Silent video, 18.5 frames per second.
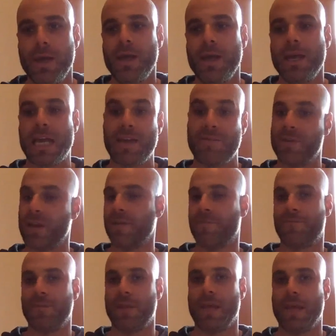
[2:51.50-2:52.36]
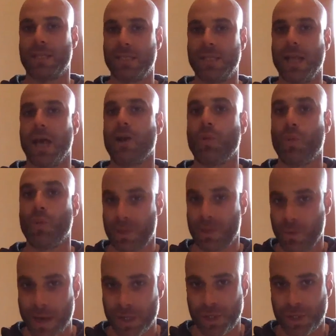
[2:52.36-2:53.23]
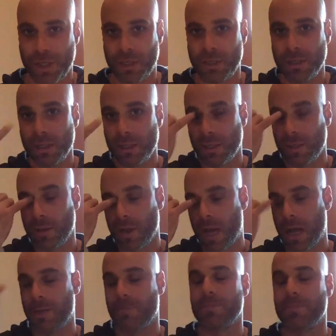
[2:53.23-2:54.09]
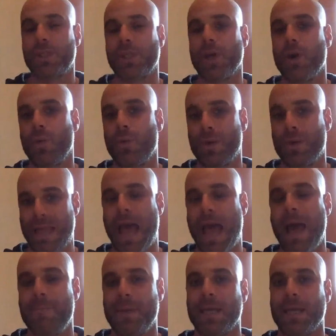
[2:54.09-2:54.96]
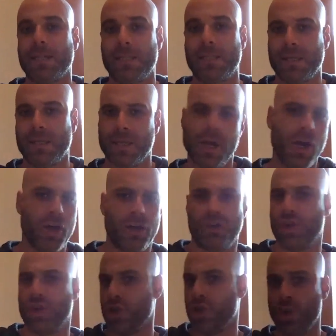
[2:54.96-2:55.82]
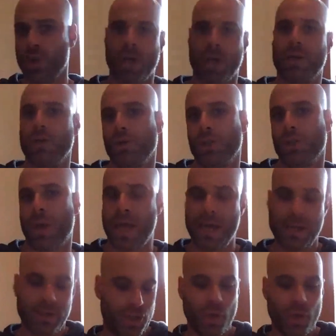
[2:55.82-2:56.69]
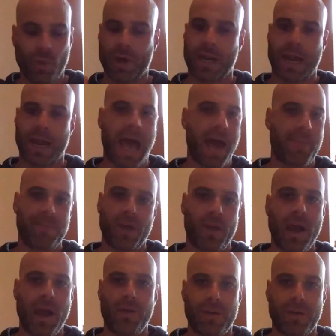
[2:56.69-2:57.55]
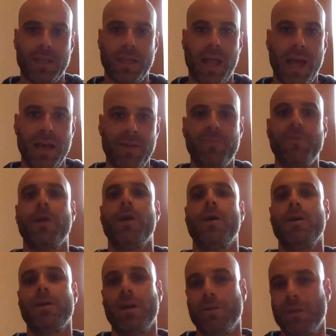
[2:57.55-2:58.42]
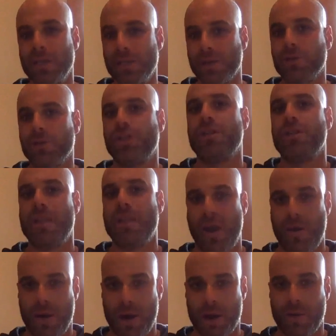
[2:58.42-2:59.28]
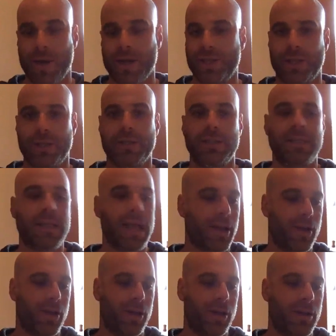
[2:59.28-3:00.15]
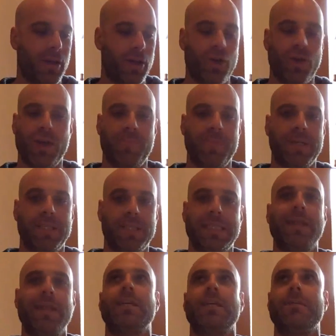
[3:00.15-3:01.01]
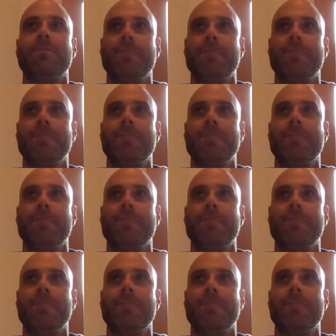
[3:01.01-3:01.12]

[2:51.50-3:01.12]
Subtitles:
even if it's done with questions. So what that means is, do you want to lose weight? Do you want a happier, healthy life? No, these are generic questions that you could be selling